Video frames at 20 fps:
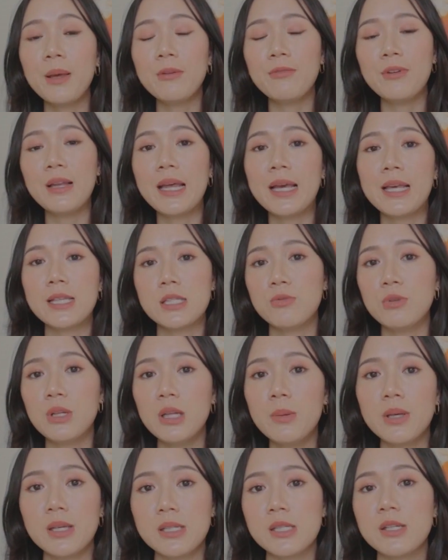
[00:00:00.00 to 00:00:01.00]
I feel like it's
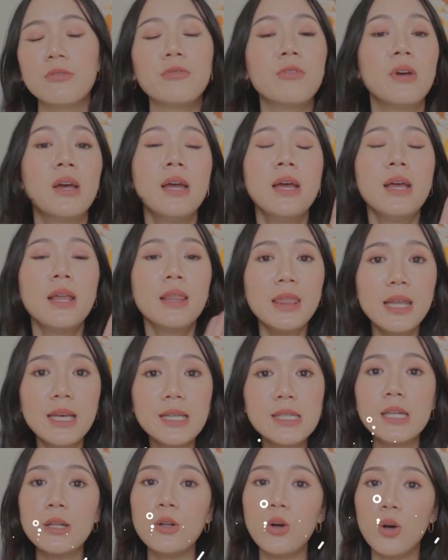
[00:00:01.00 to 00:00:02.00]
really because of
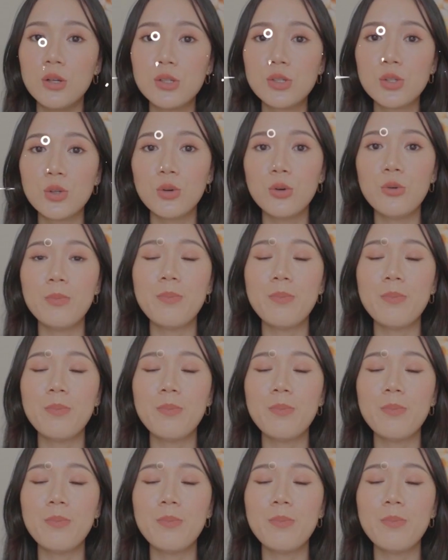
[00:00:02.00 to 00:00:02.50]
this and also